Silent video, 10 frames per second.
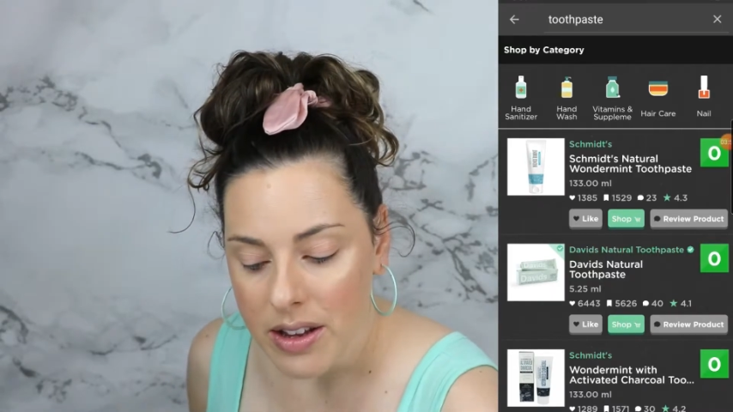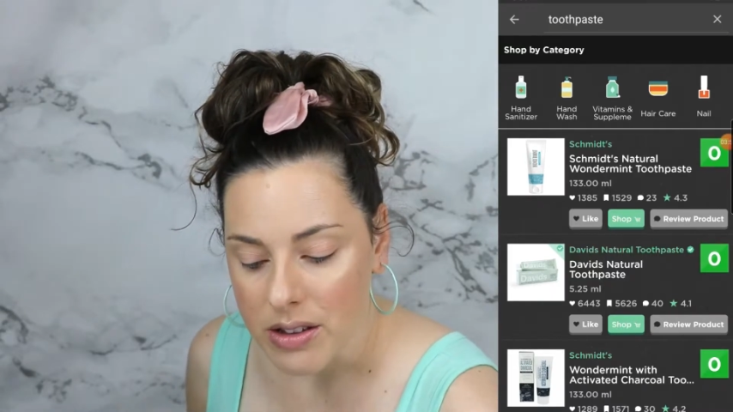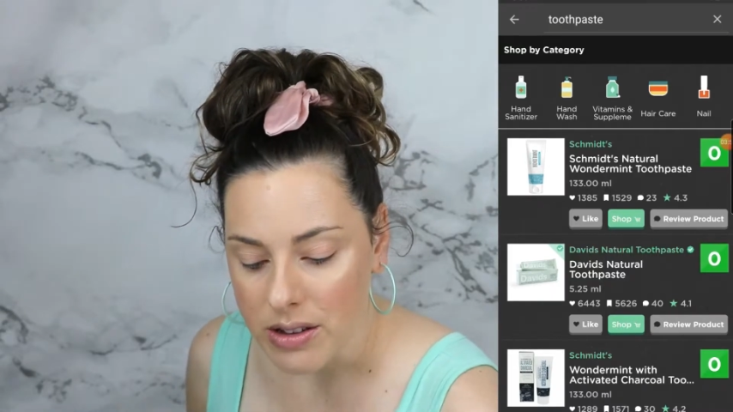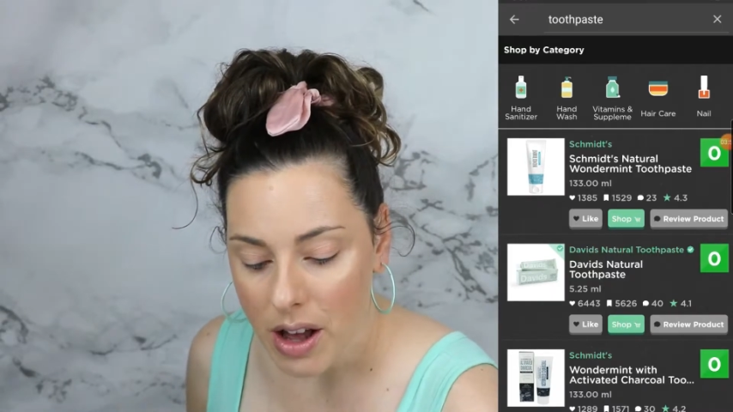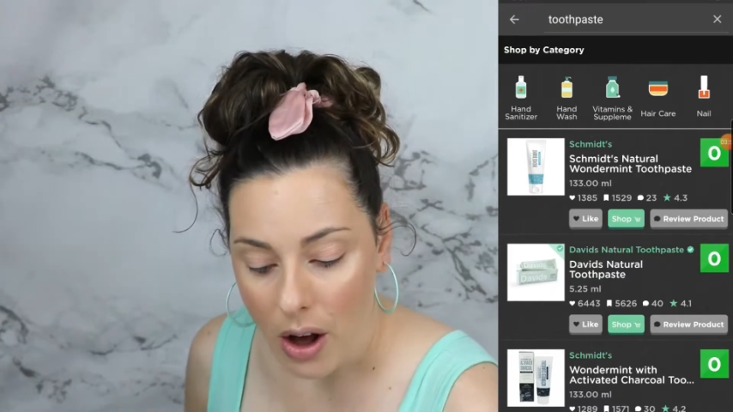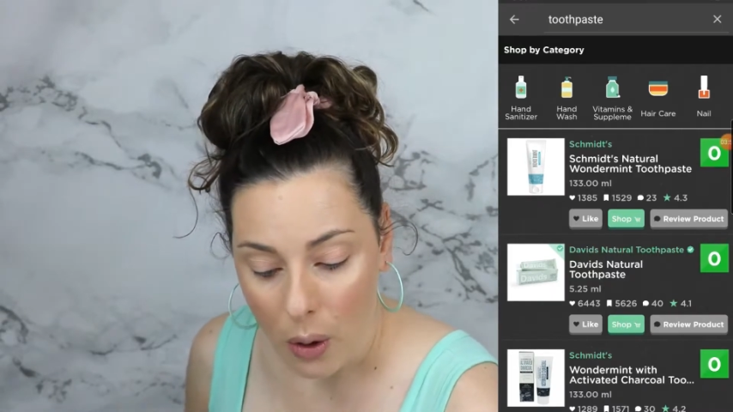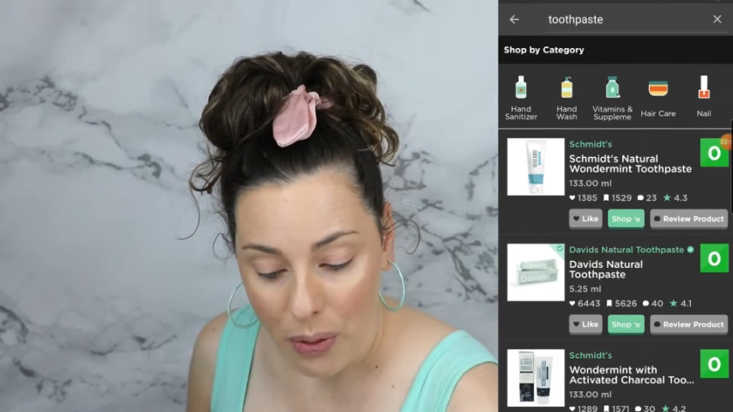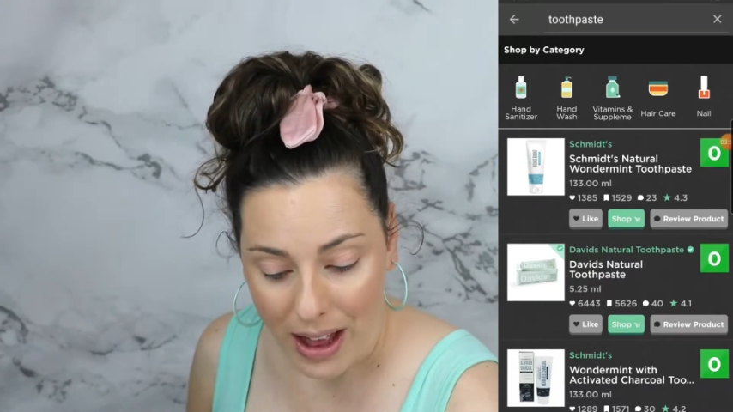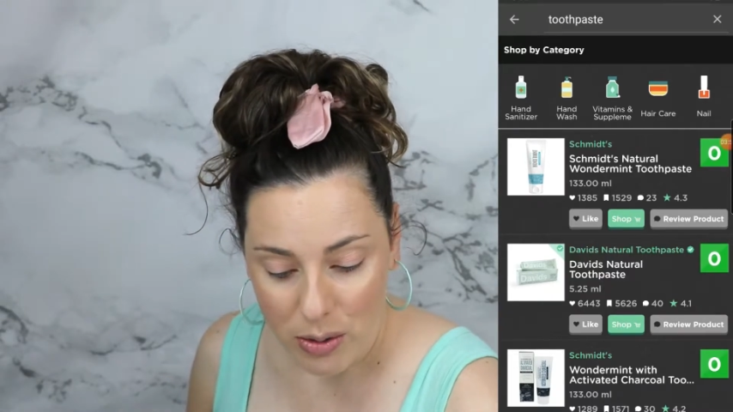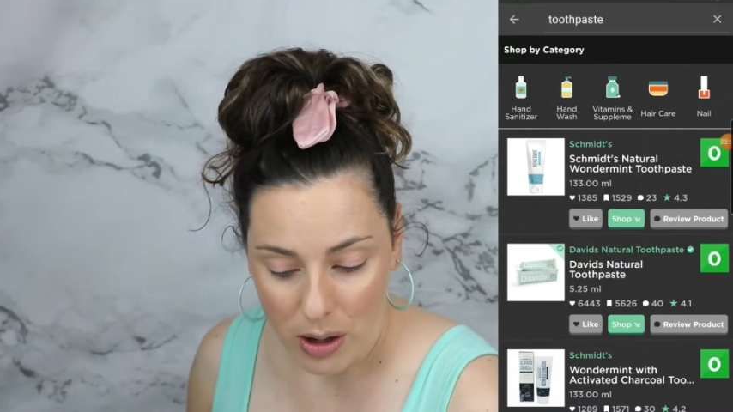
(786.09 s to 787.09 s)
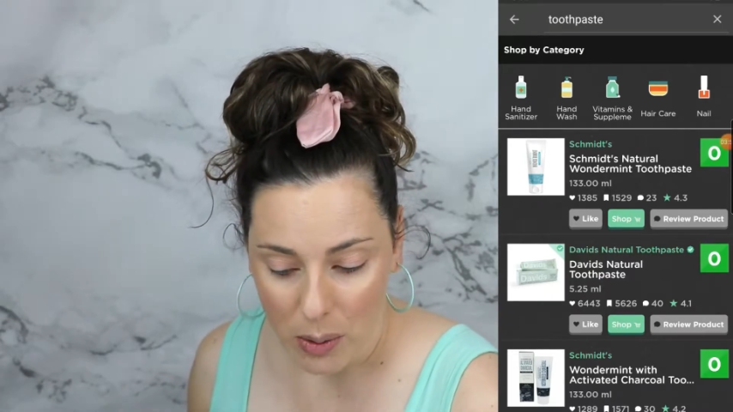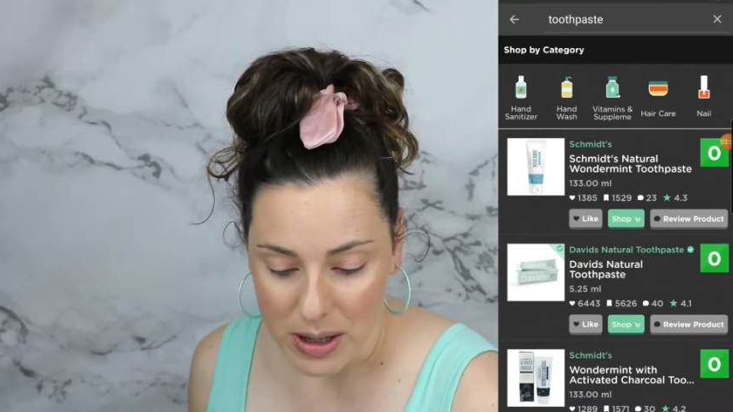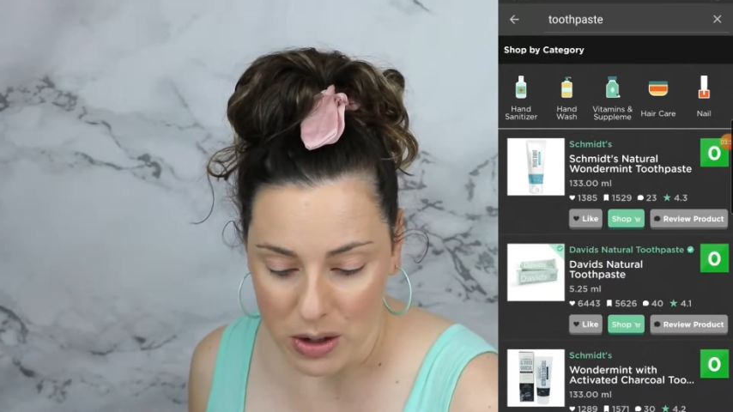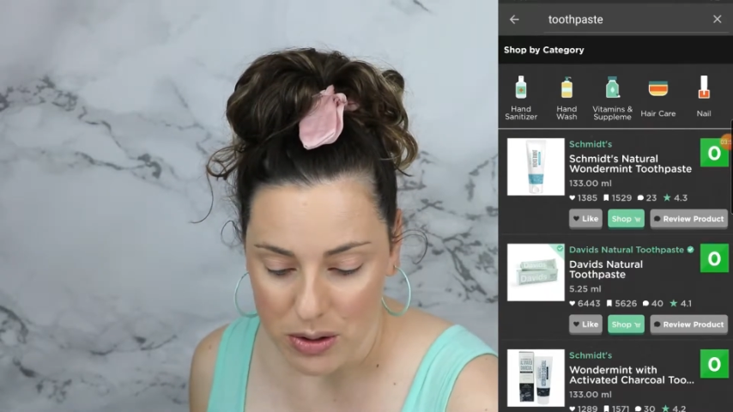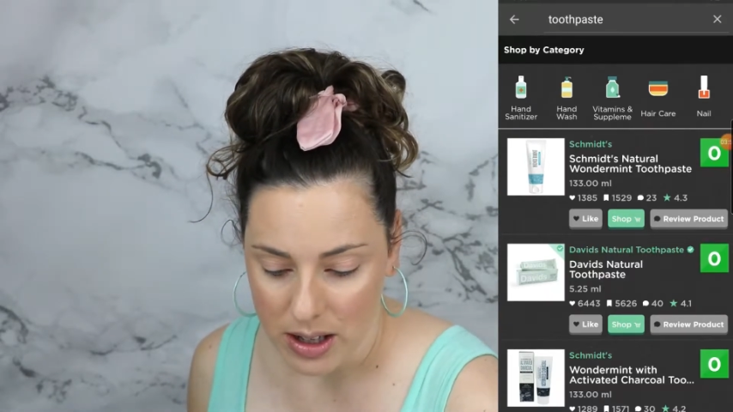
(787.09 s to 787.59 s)
So that's what I'll
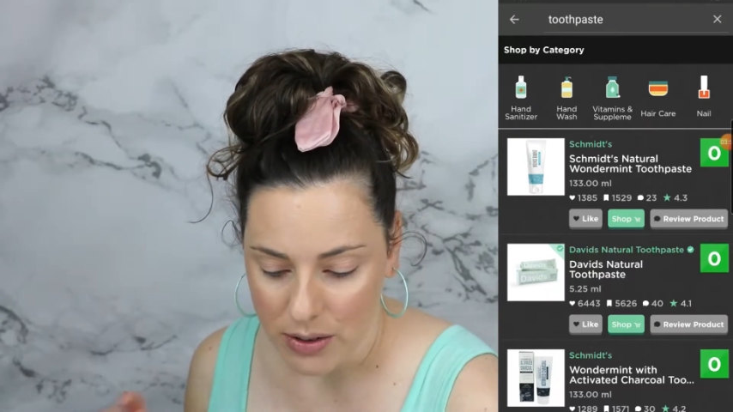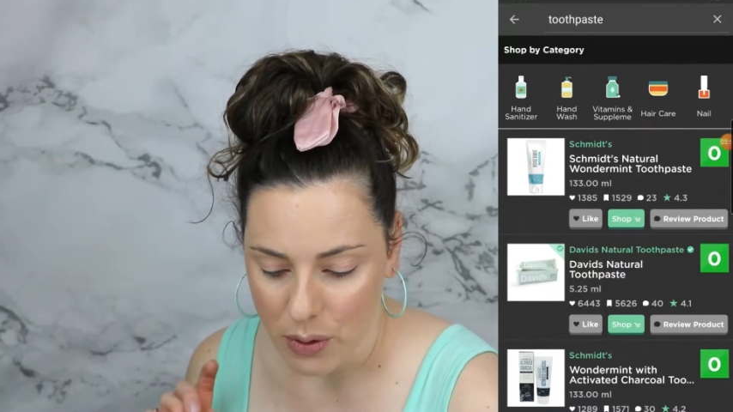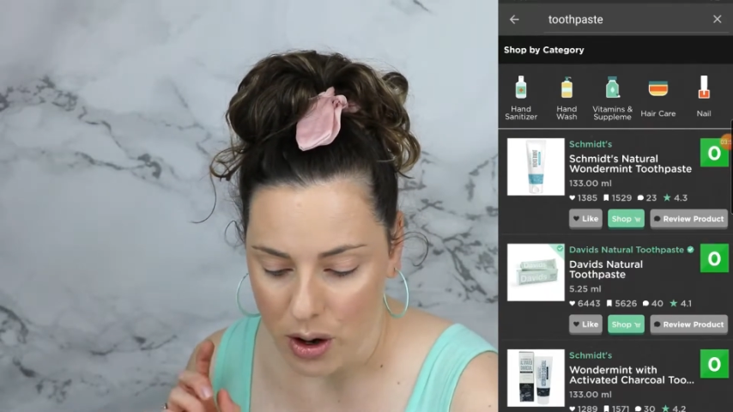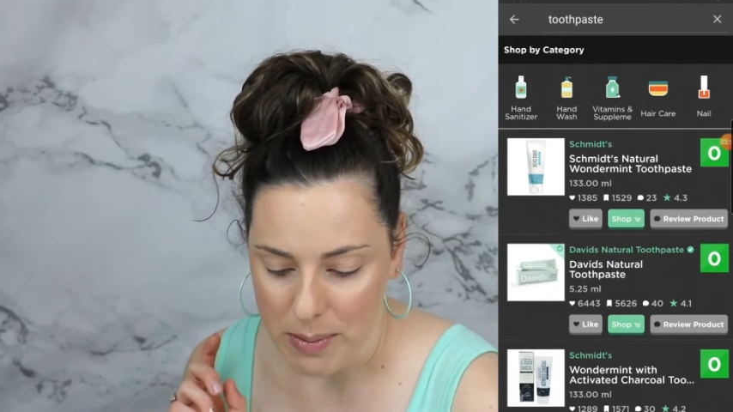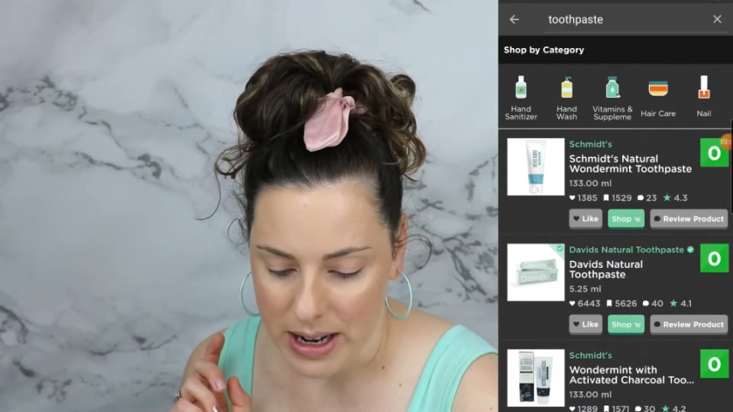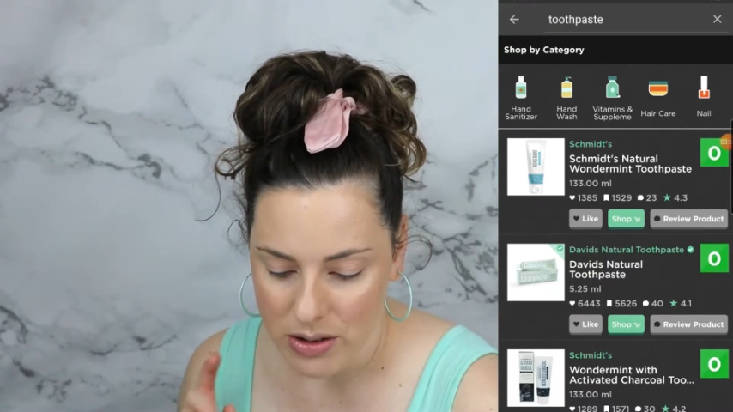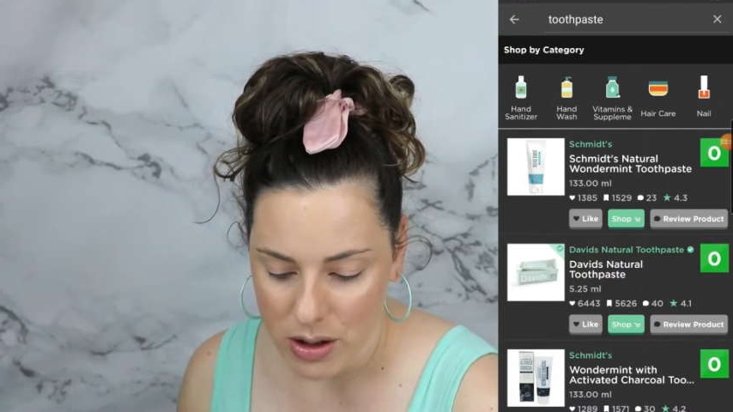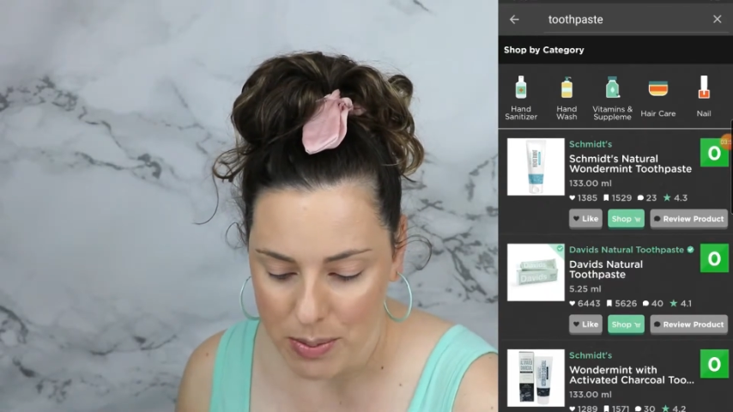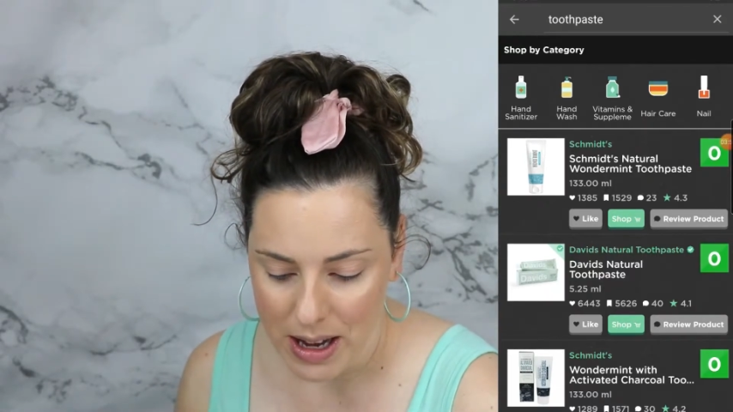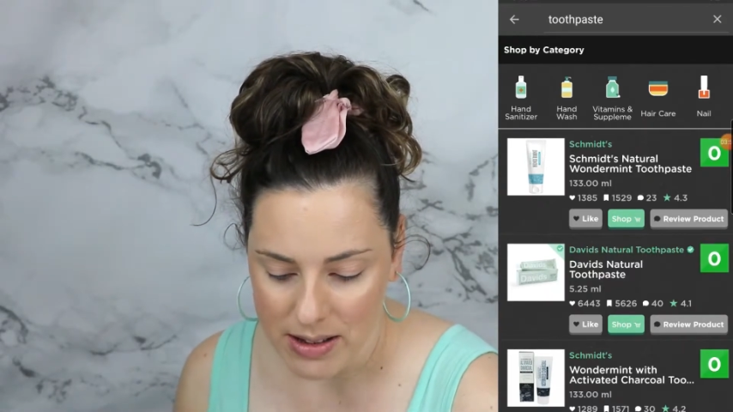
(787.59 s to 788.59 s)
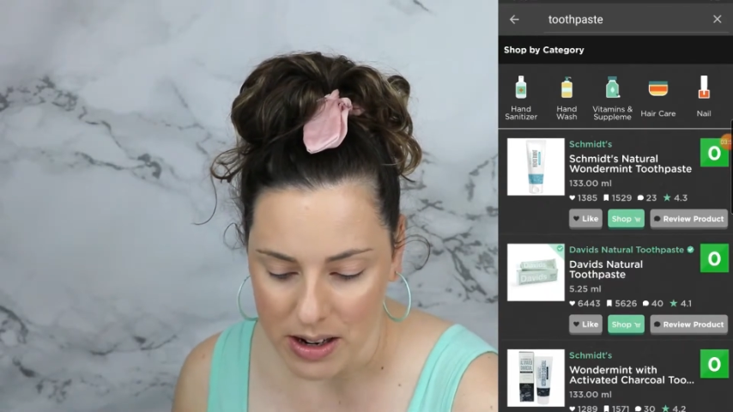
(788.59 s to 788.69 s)
be using for my toothpaste.